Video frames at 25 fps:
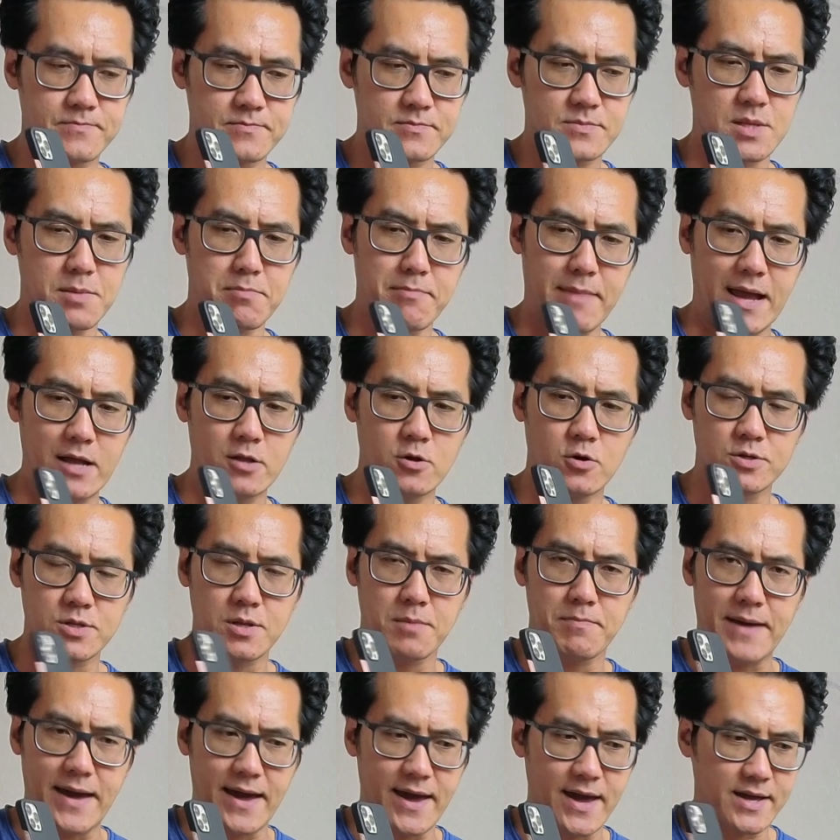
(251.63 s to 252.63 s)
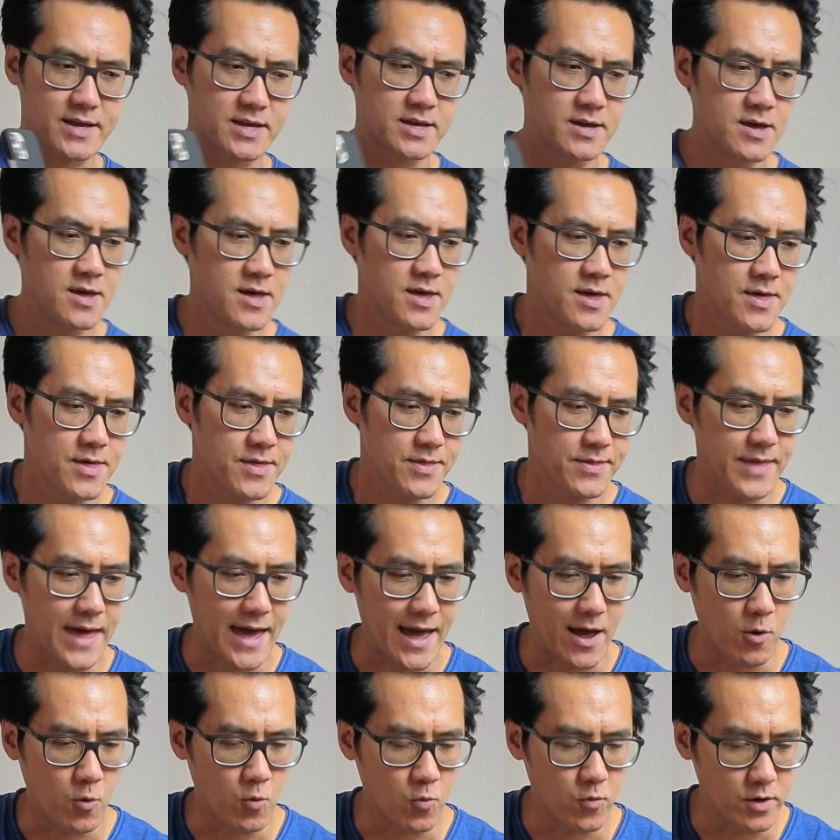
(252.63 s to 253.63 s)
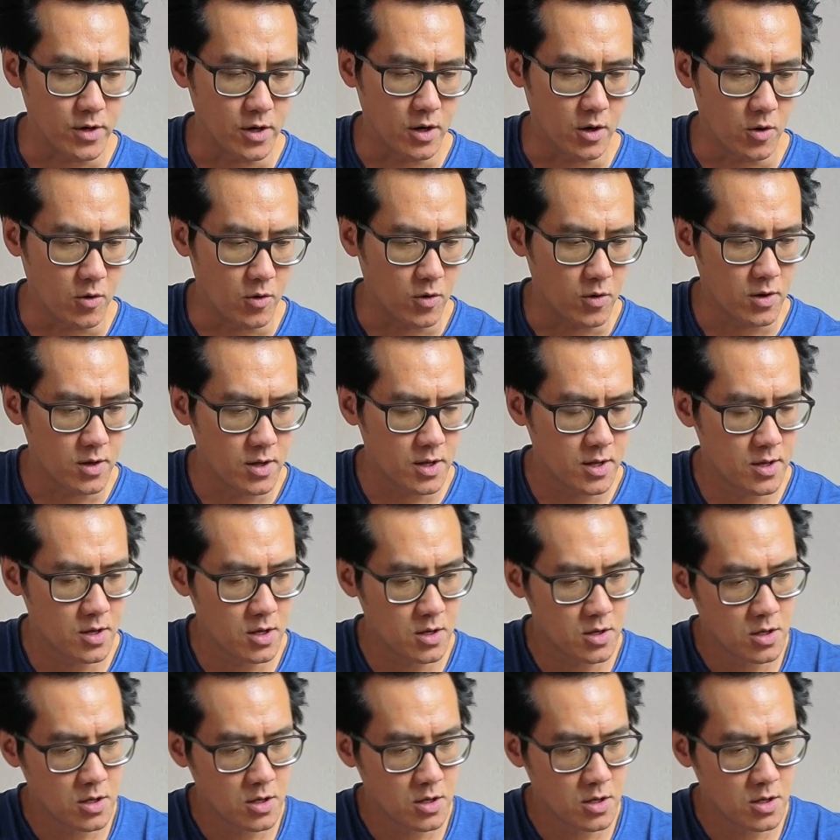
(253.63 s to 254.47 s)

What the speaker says: metal in the back that will